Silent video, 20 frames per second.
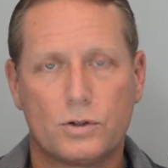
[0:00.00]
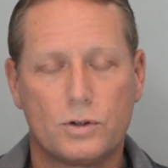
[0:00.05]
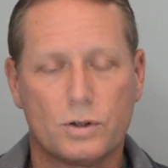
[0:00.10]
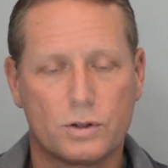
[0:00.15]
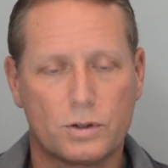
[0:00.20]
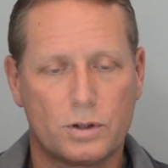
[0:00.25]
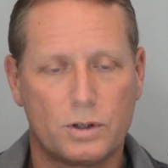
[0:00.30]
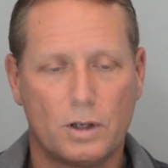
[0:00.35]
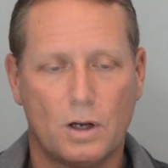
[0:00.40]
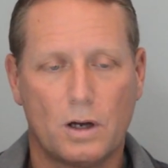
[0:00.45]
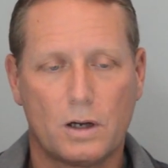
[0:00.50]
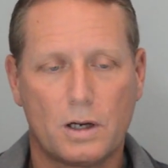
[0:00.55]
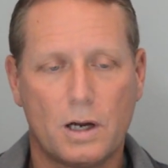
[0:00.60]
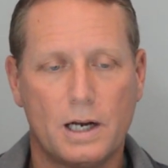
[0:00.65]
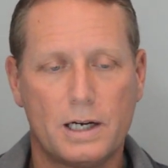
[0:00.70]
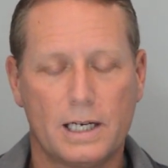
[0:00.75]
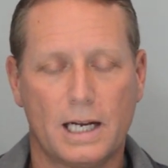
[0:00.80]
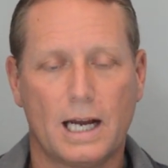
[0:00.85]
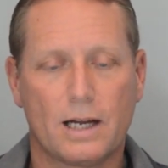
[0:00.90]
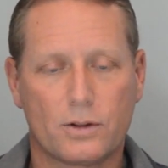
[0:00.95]
Just
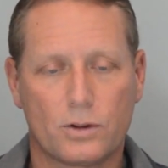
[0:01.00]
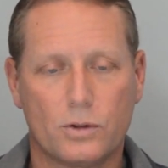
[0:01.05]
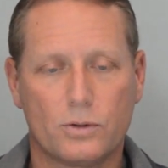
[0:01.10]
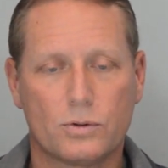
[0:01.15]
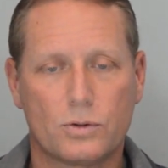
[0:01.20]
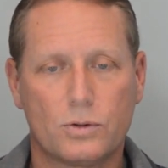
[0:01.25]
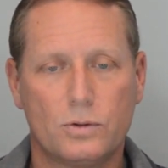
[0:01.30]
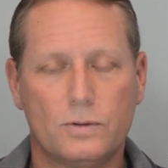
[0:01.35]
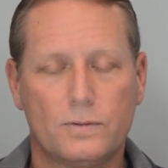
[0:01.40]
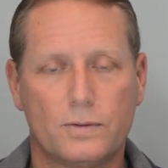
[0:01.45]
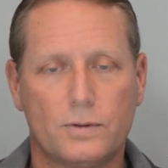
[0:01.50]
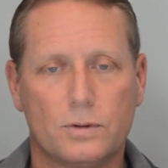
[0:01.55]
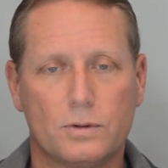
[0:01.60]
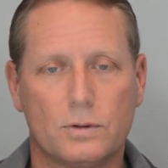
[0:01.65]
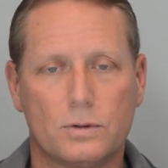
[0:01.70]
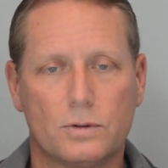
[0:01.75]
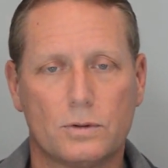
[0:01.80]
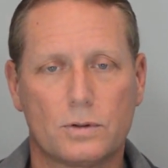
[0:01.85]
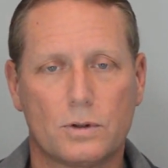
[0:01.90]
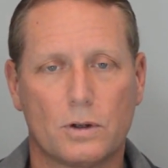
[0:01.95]
cutting out those two
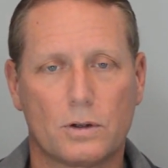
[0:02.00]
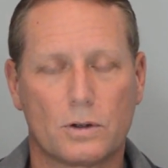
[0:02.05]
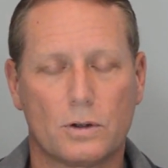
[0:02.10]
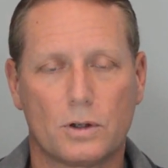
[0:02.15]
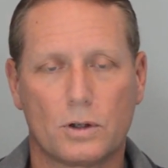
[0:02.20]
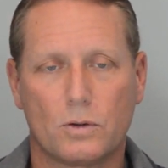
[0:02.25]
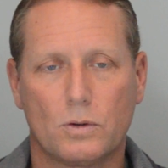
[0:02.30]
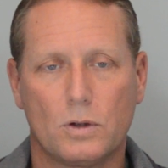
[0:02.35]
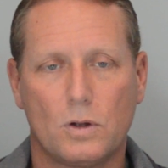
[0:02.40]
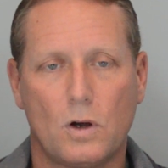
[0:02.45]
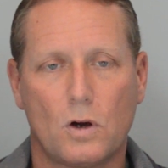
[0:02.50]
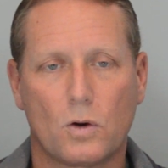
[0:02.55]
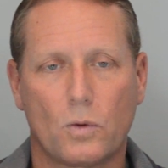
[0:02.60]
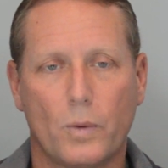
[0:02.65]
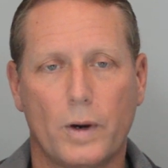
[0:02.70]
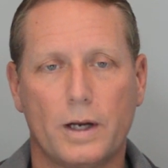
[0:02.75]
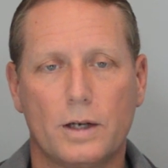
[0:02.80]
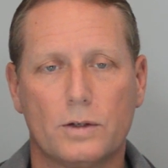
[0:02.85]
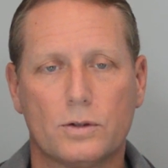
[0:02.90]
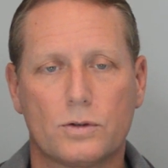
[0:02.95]
foods are going to go a long
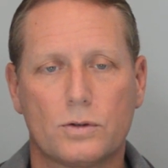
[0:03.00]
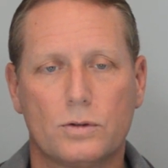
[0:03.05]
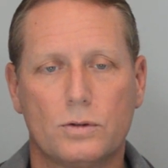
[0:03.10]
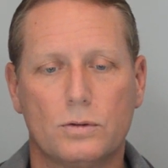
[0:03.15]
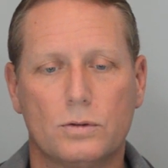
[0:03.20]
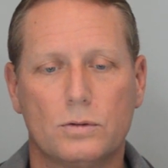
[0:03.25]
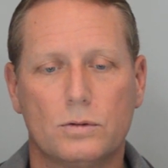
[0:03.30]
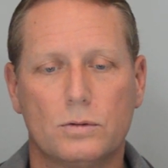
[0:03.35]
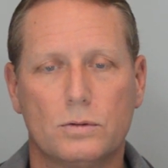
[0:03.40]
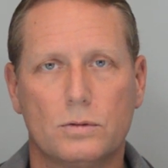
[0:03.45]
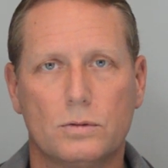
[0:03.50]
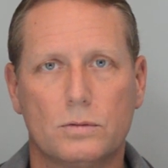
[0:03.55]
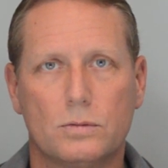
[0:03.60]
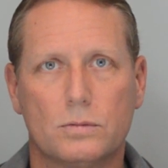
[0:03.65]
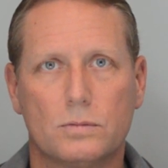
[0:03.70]
ways to